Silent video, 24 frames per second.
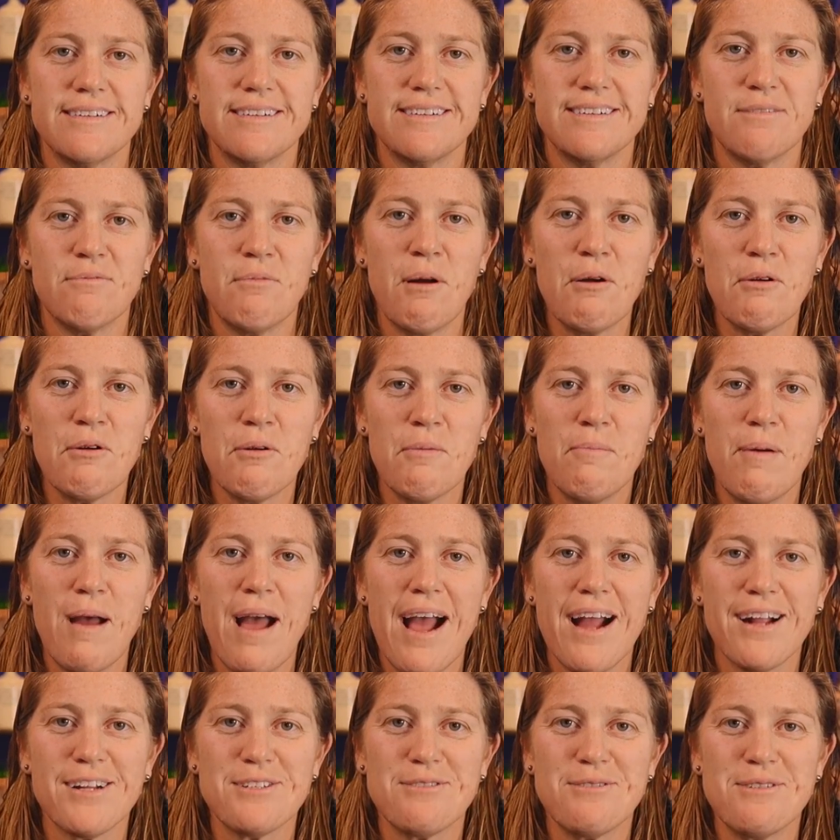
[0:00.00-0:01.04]
Welcome
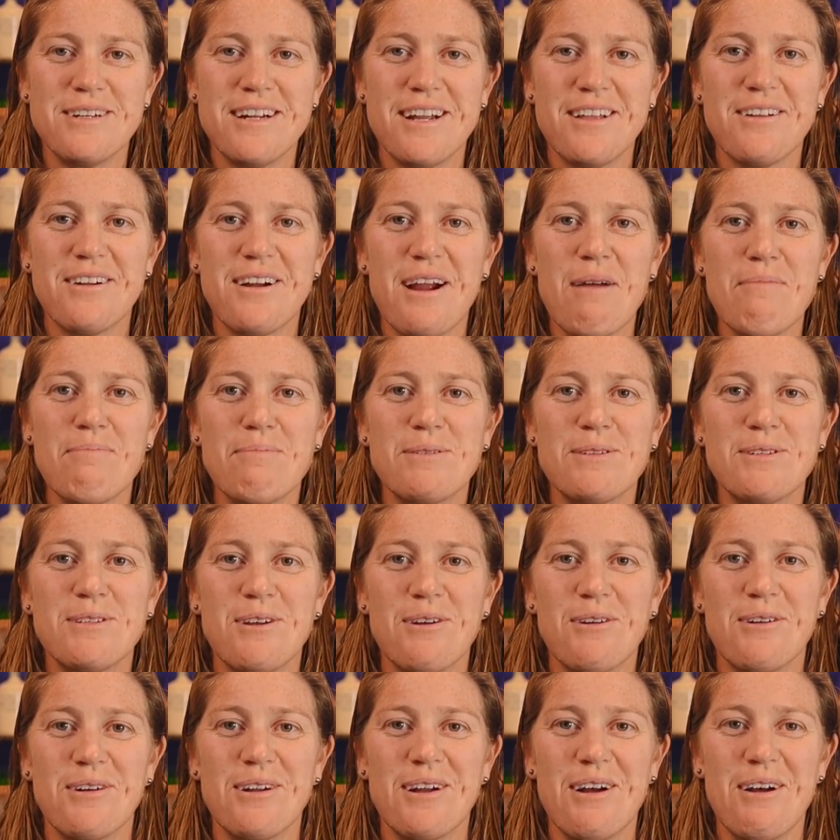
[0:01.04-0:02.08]
back to another
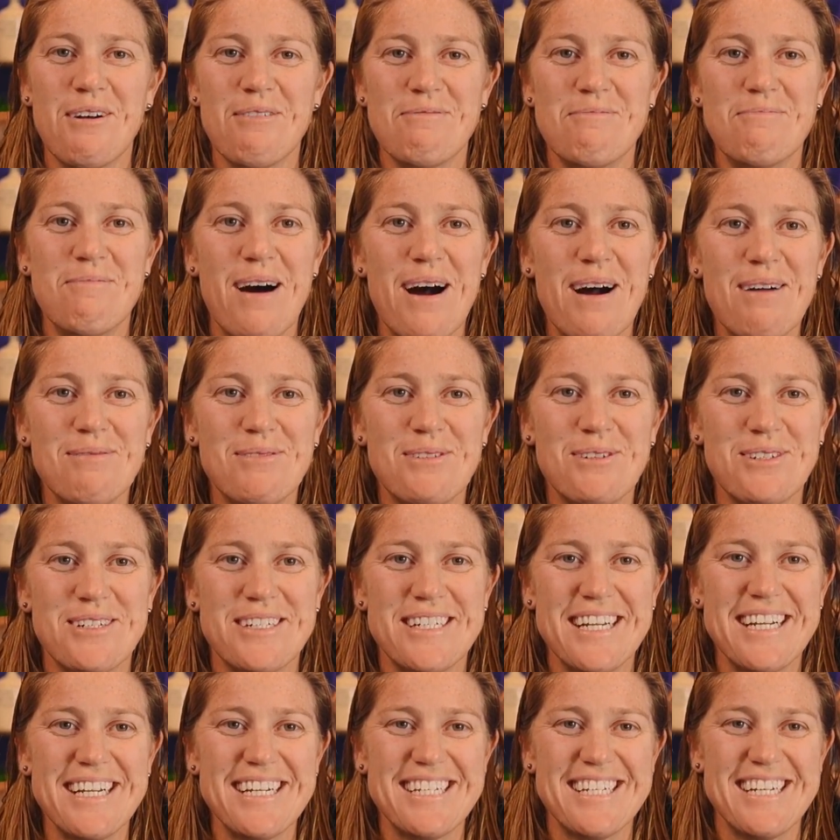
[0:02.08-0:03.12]
episode of Mom
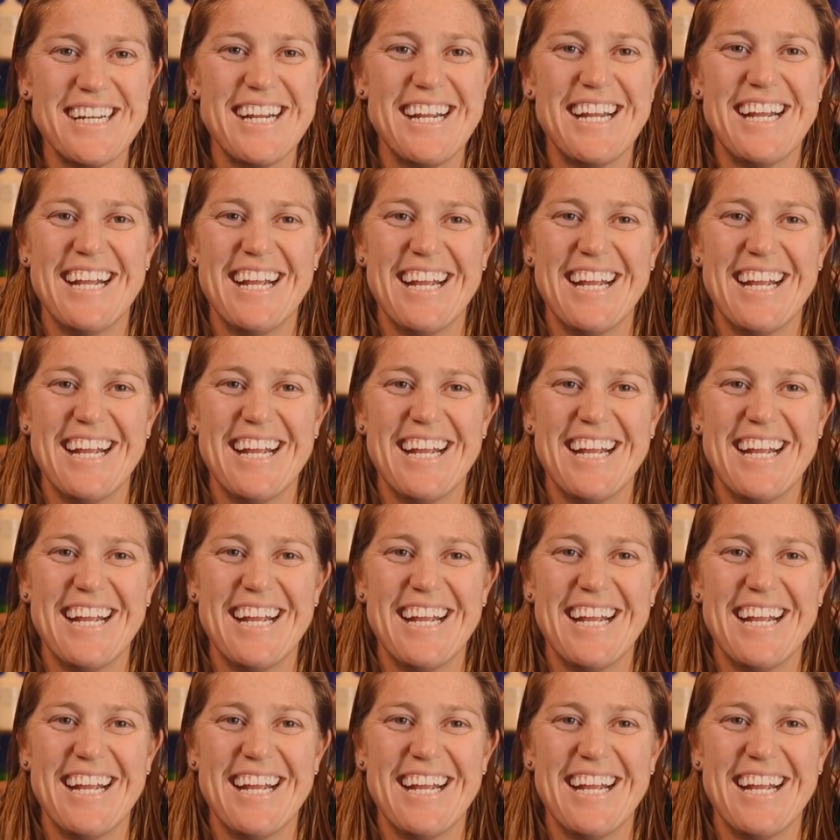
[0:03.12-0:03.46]
Tradiction.